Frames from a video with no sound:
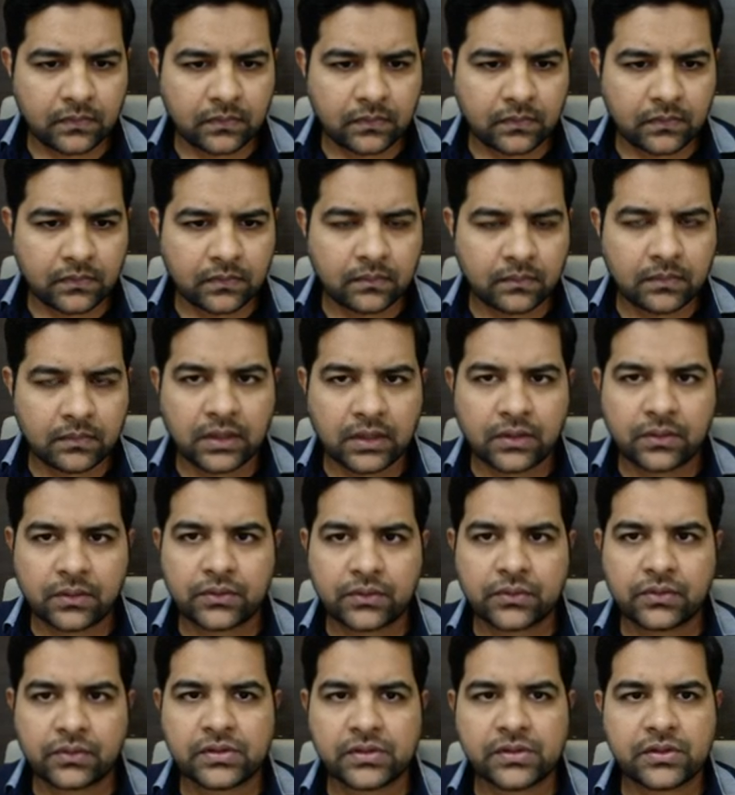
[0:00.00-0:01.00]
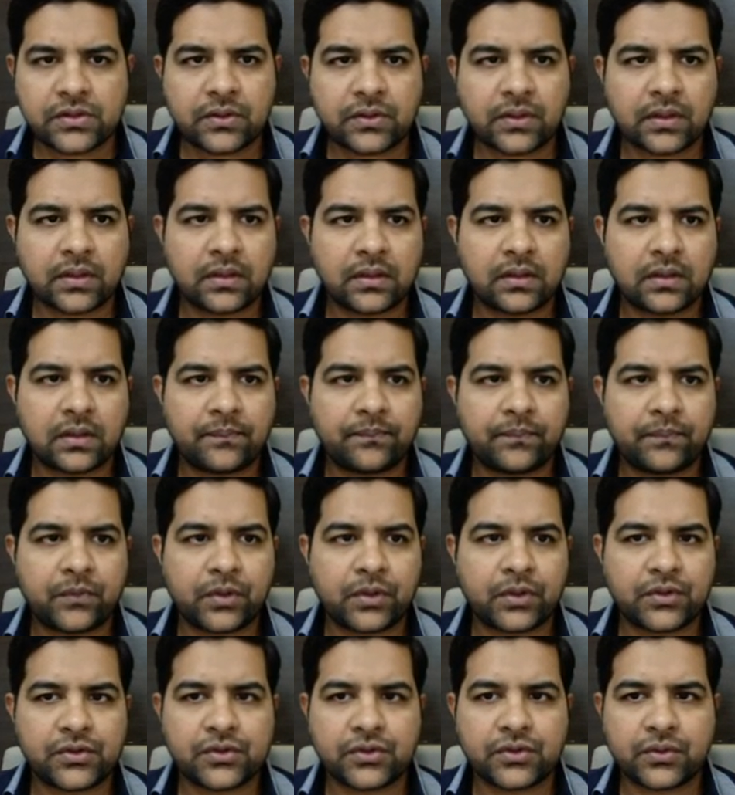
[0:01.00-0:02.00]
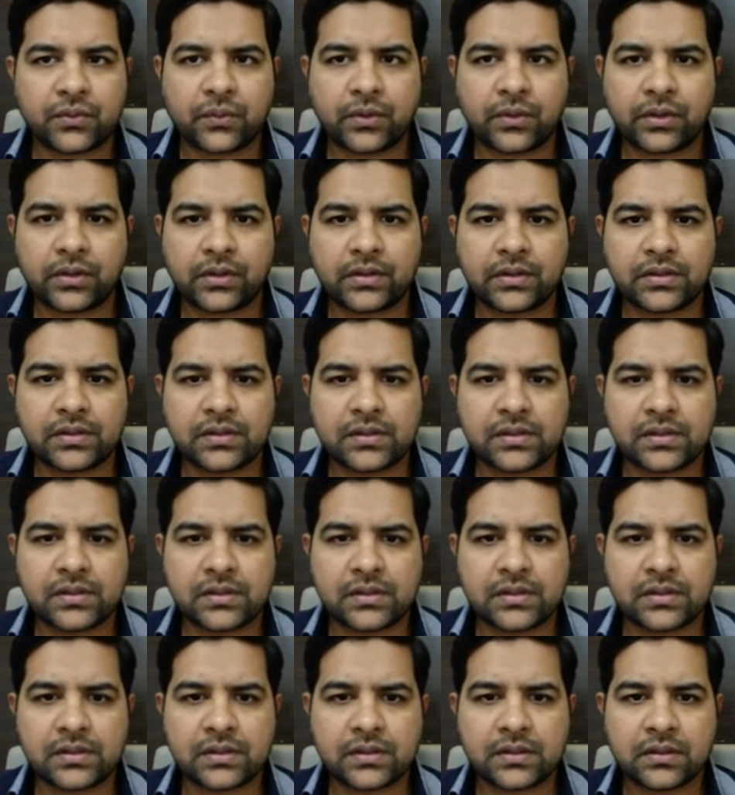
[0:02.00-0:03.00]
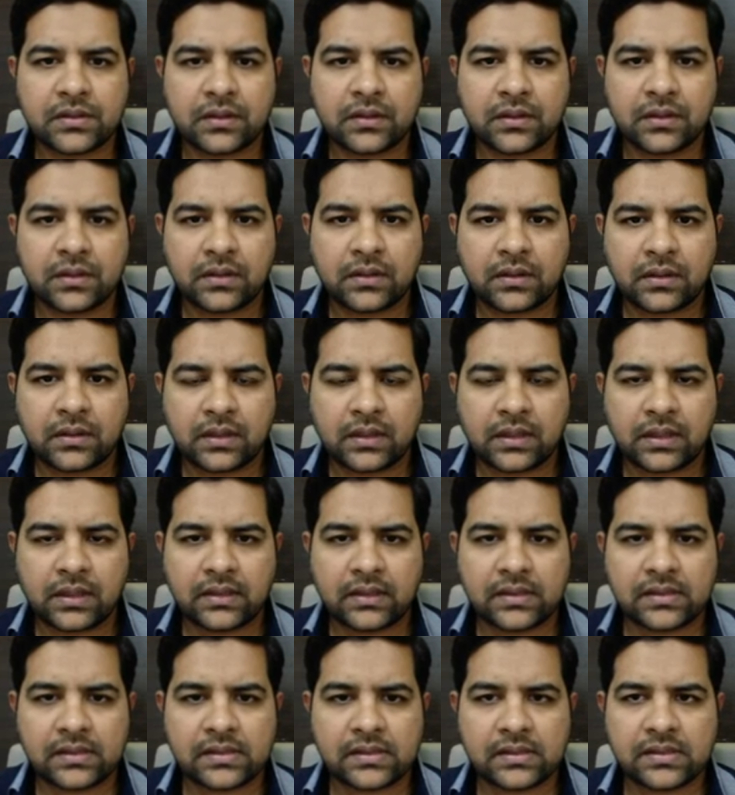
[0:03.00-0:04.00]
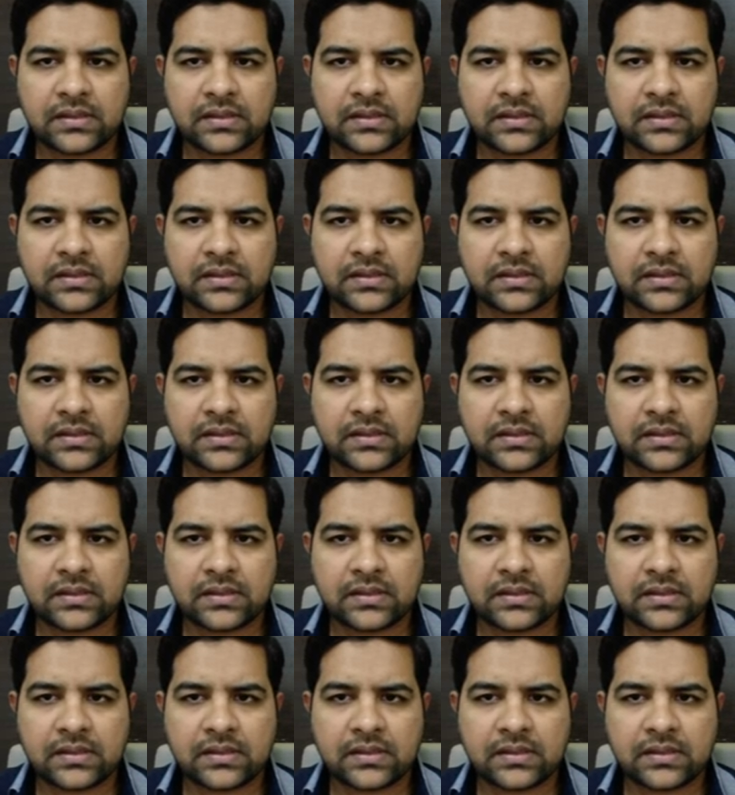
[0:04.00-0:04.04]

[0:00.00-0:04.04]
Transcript: me go to this URL. I'm not sure what this is. This